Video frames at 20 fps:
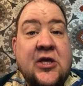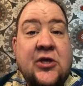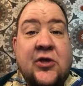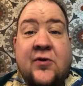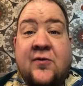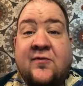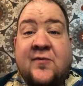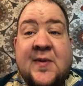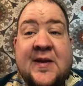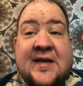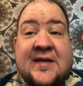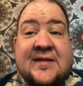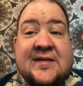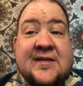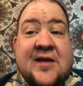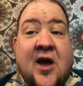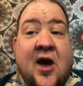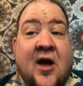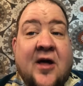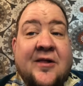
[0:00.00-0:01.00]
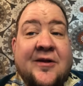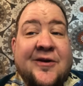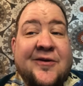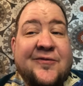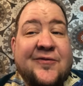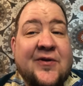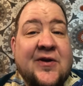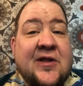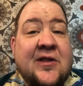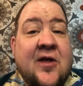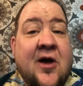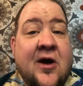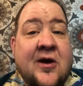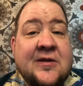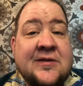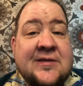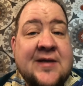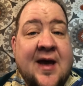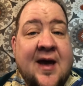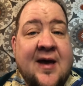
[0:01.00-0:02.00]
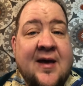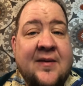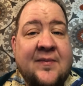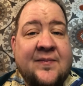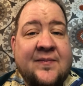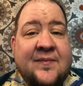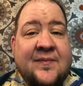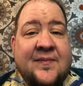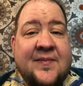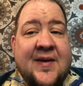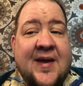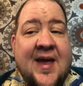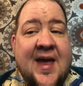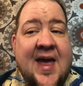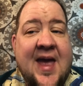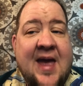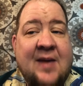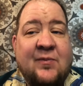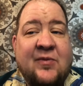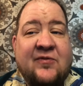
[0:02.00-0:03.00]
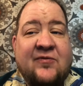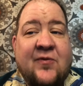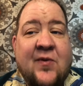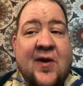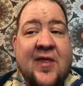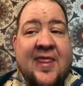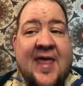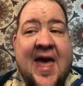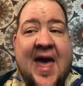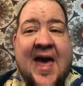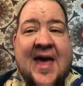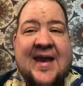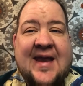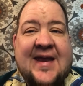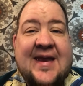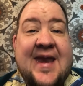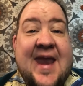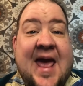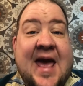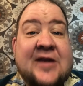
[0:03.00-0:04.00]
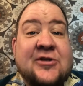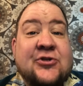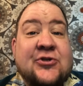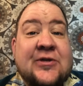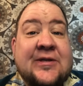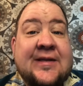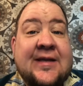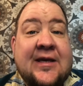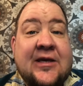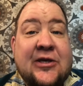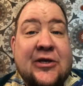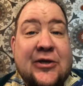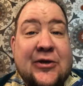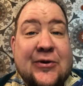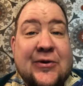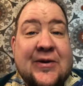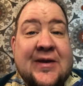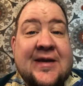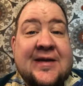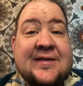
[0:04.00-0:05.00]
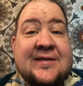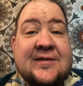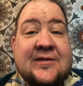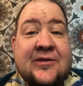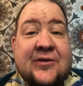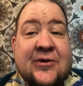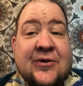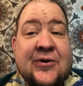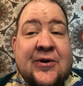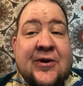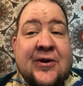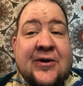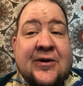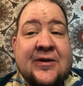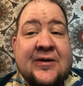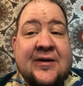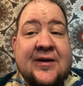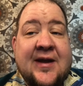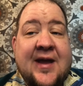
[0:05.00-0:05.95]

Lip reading: You've been a scholar for a long time, and before that, a naturally curious learner.